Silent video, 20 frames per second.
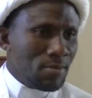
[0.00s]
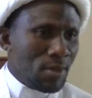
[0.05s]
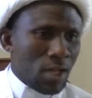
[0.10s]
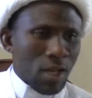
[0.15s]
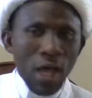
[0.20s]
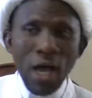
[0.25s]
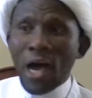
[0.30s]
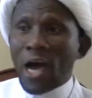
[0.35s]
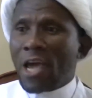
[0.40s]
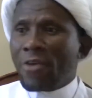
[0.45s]

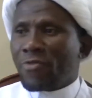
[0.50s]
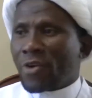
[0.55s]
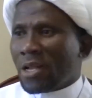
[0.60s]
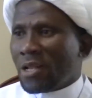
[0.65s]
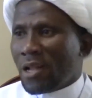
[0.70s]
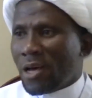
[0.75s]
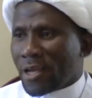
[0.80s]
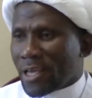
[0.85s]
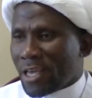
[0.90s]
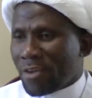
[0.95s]
Life
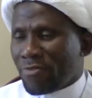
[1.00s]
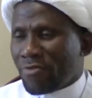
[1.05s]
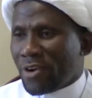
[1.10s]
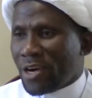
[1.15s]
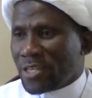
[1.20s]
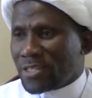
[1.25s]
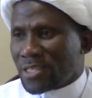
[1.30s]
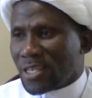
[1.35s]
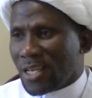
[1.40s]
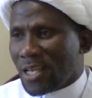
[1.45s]
Allah give
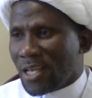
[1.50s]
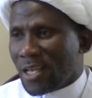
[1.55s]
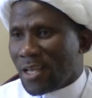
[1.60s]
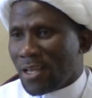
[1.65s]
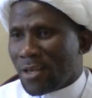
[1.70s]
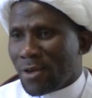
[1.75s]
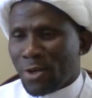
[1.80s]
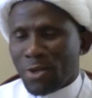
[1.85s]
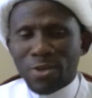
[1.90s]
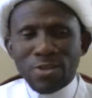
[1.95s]
us, You